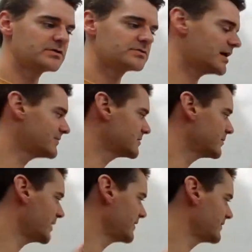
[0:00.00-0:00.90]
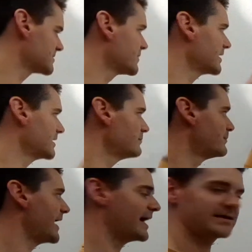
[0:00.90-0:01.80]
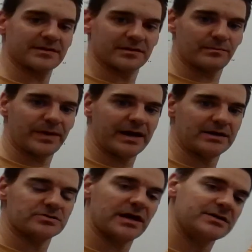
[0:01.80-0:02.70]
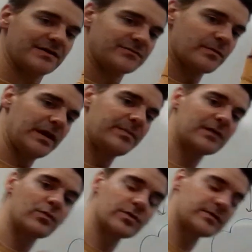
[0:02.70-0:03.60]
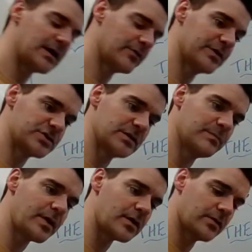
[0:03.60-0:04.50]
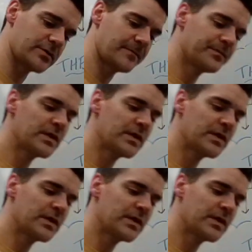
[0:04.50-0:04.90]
So I have to pay this money back to the bank. So I actually have to pay back more than I originally borrowed.